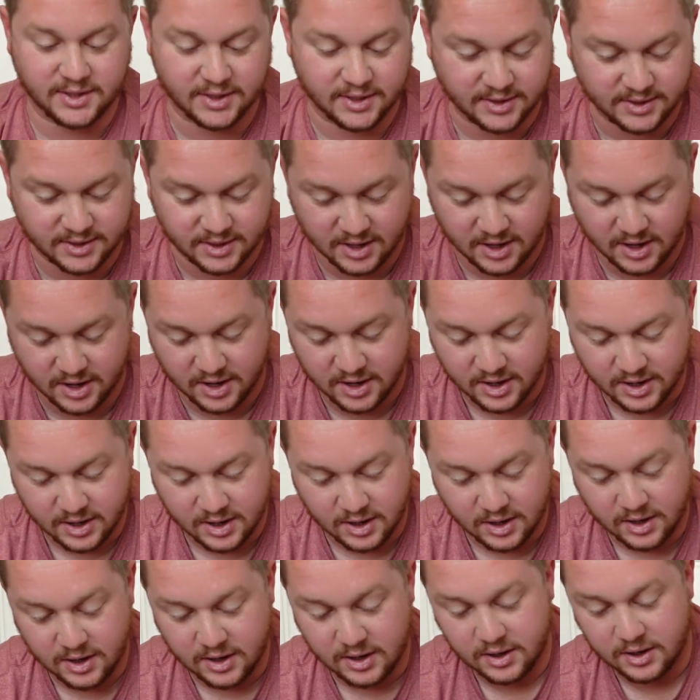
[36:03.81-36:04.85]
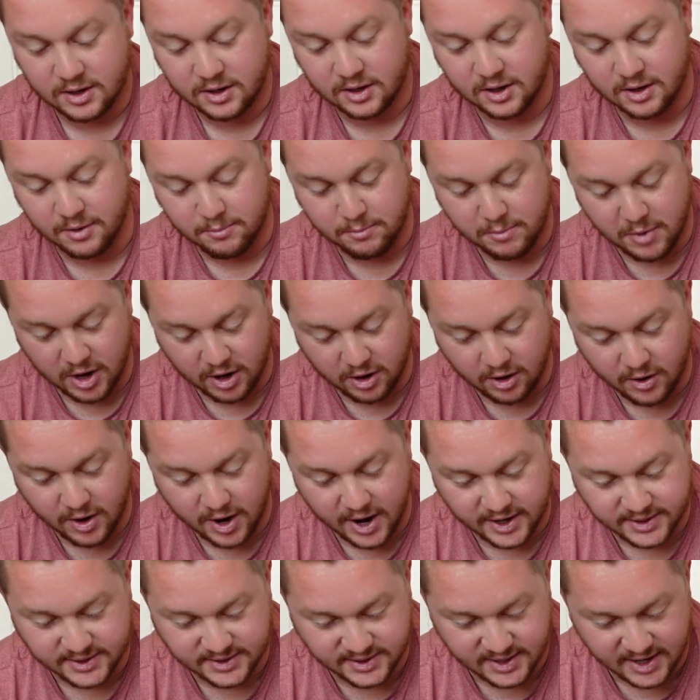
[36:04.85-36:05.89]
This Camaro
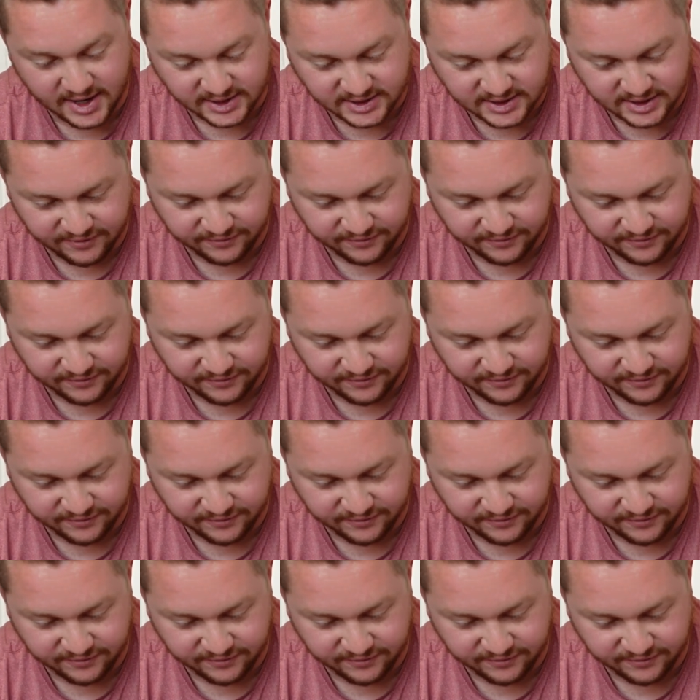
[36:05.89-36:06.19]
SS.